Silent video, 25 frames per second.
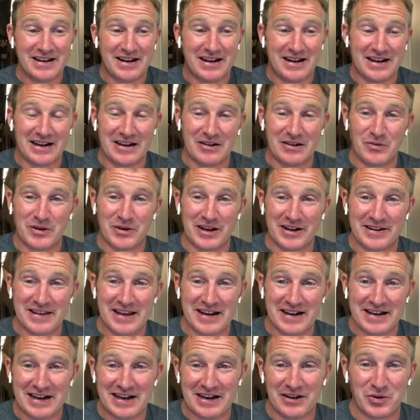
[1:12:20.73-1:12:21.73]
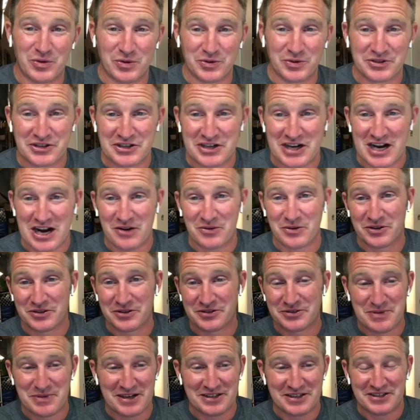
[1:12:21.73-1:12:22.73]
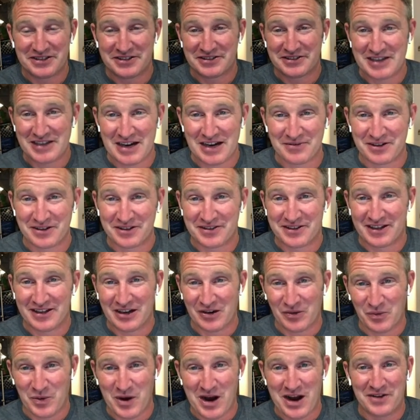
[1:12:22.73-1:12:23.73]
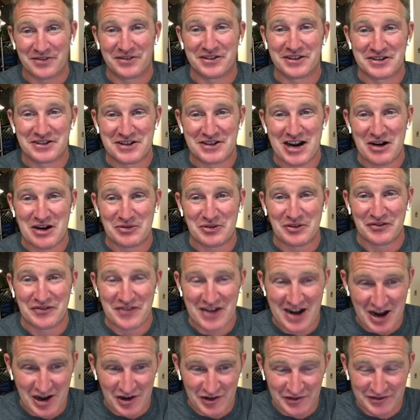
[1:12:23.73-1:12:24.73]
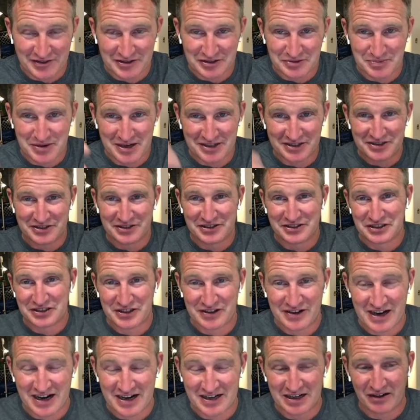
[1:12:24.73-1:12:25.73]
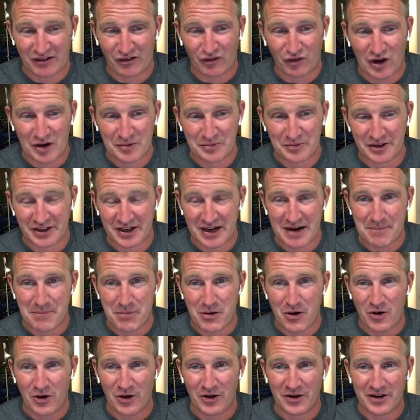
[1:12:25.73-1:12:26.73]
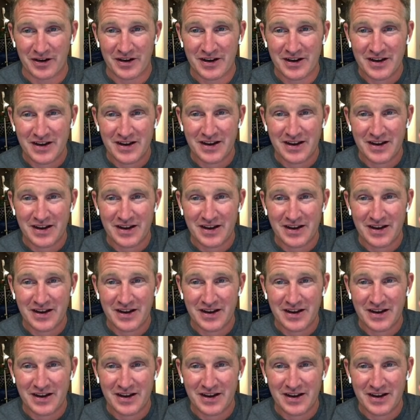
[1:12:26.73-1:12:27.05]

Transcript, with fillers: uh, when I take out old showers, basically everything around the shower valve is basically just kind of crumbling apart.